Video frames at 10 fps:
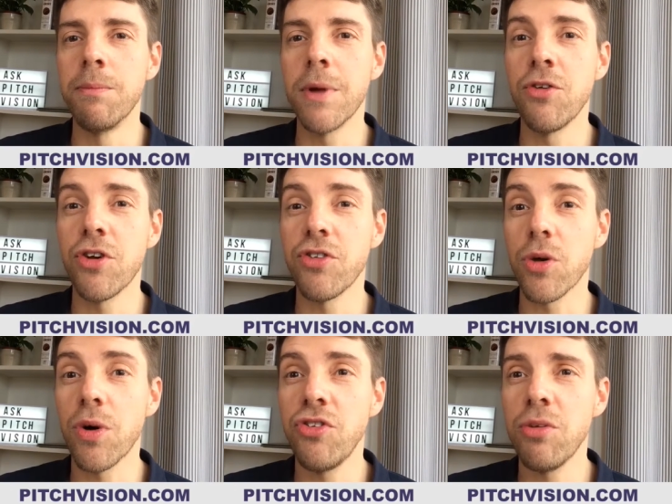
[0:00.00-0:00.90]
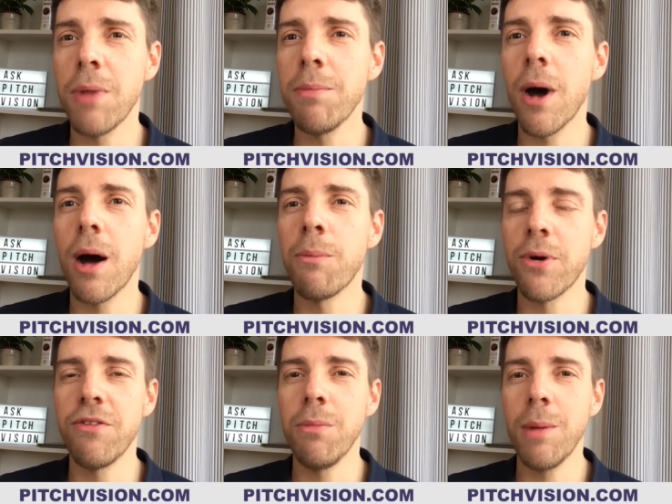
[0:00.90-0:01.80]
Interesting question. Maybe,
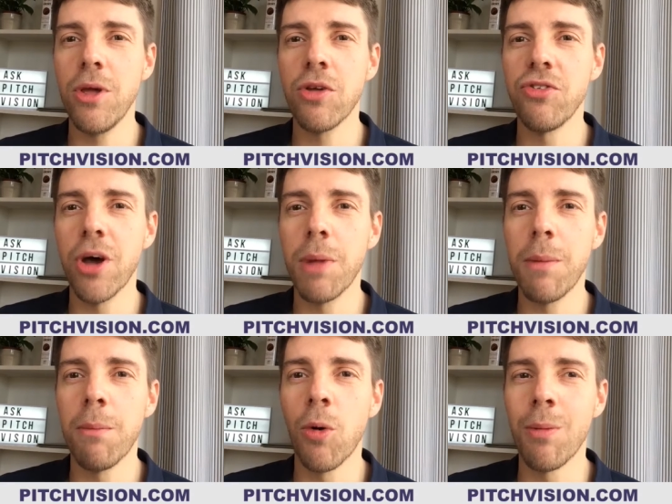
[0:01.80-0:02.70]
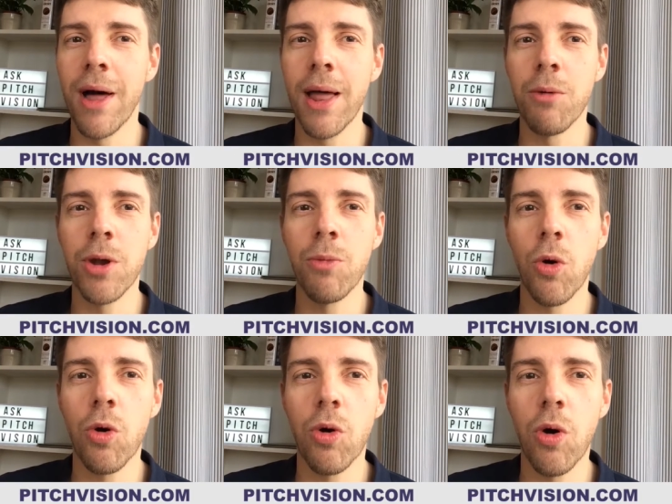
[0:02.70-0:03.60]
Praveen, maybe you can tell me a bit more about that one. I'm not
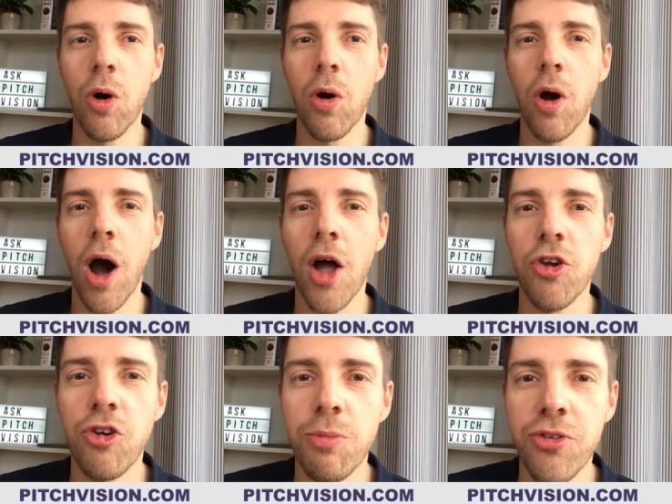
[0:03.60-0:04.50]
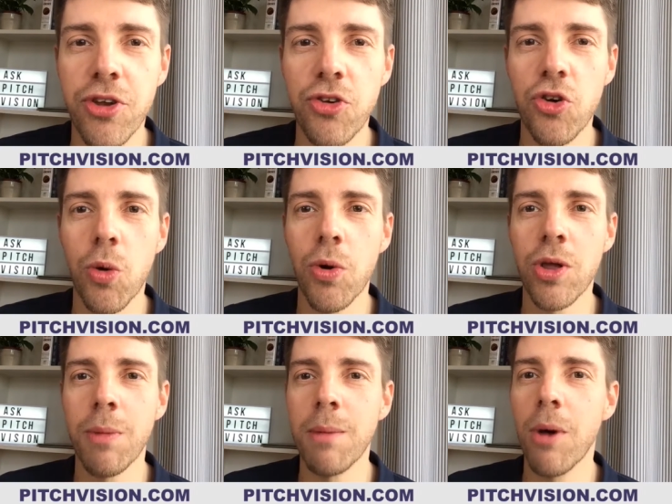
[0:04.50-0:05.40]
100% sure what
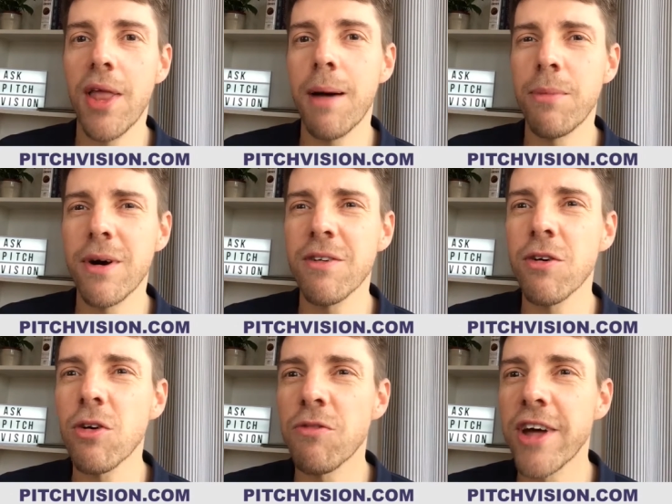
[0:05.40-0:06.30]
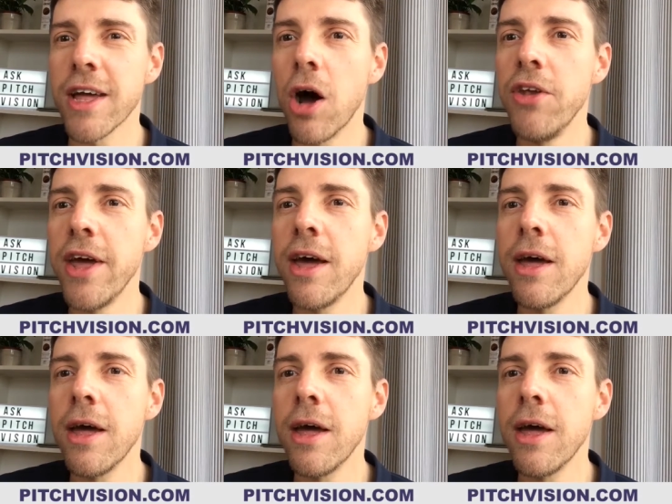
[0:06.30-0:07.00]
you mean by that, but I've got a vague idea.